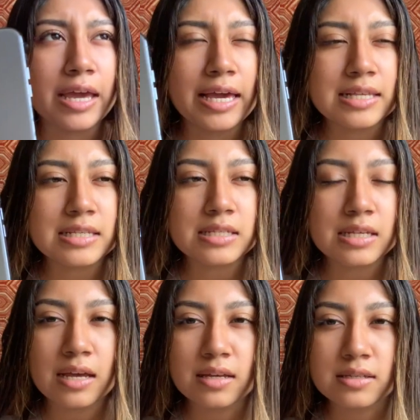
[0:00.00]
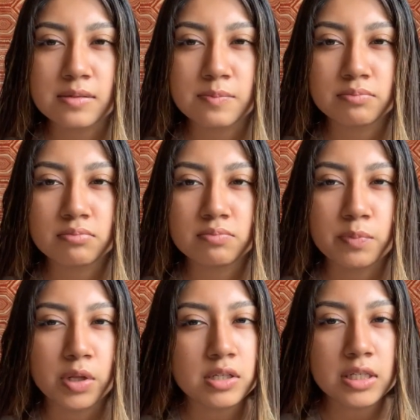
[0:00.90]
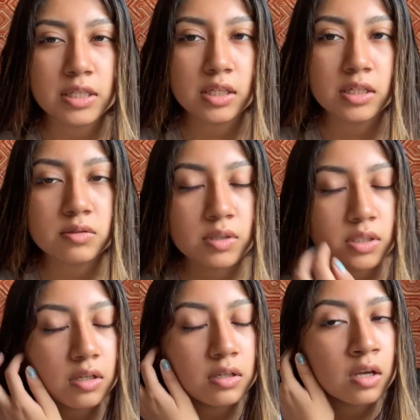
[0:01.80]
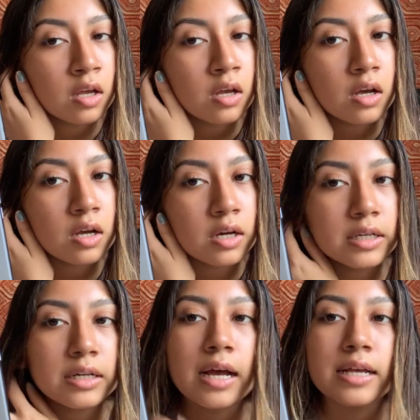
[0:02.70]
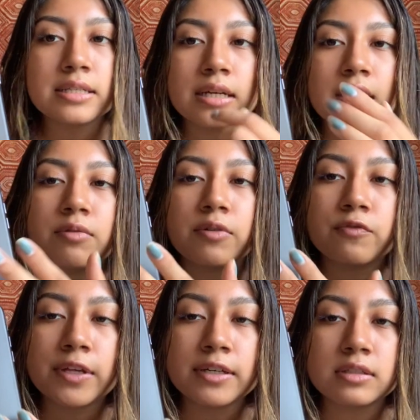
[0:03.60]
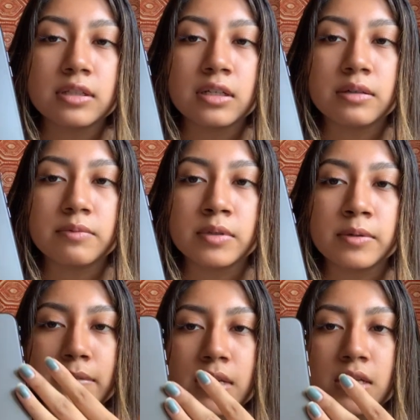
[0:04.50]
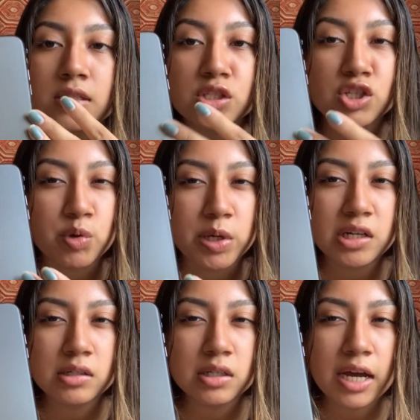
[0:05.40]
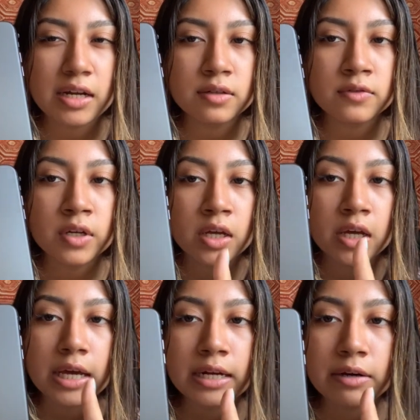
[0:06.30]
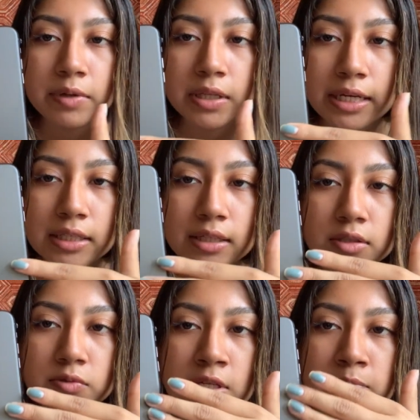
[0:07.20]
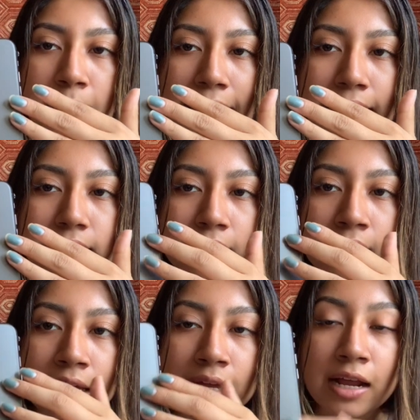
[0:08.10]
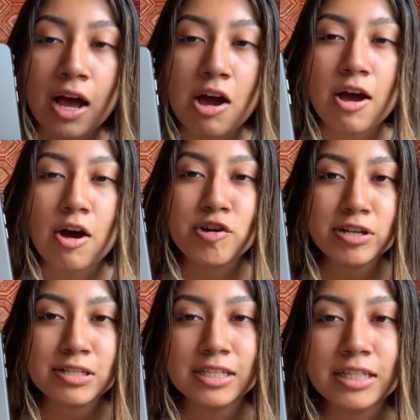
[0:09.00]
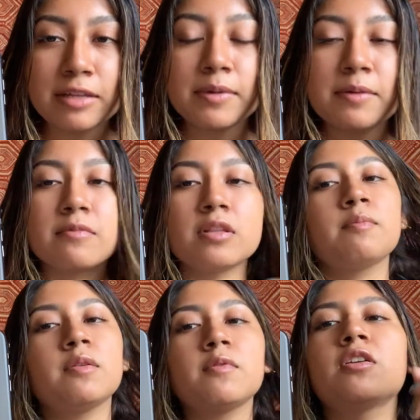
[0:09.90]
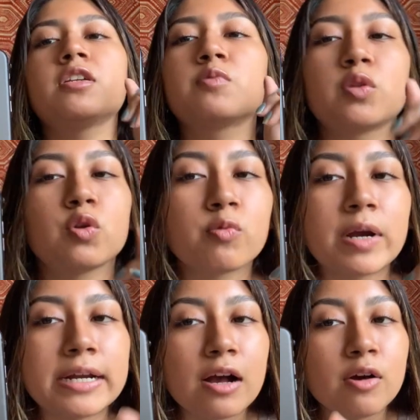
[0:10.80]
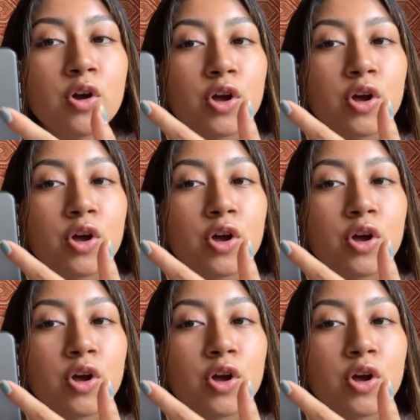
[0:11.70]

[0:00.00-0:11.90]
XS Plus, I think it's what it's called, it has like a reflective screen kind of, and I really like that this one's matte. And honestly, let me be honest with you right now,